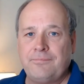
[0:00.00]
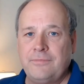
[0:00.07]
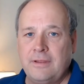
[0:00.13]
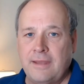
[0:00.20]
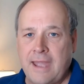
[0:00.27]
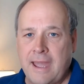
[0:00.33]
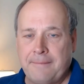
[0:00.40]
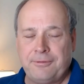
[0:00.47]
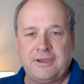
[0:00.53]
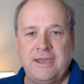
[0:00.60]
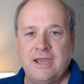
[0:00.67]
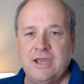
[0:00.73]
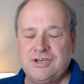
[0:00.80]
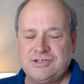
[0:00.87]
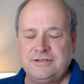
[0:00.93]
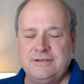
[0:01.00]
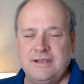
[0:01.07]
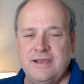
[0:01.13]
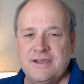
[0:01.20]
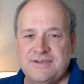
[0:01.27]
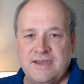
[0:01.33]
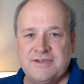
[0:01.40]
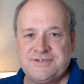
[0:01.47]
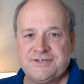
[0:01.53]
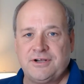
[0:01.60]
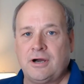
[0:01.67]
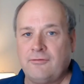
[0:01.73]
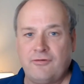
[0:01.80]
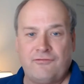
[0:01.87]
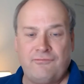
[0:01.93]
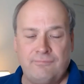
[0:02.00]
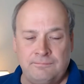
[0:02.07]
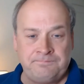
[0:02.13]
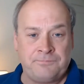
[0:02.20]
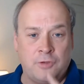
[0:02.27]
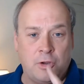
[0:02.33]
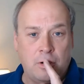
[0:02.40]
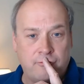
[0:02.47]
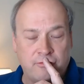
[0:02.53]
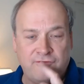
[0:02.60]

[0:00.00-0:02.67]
application isn't over.